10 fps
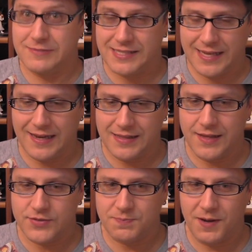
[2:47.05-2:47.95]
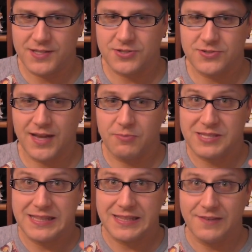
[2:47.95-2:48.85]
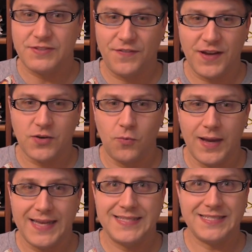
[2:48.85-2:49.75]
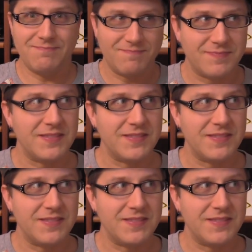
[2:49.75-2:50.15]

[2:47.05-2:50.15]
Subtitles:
really kind of love sponsors, I would love to find a way to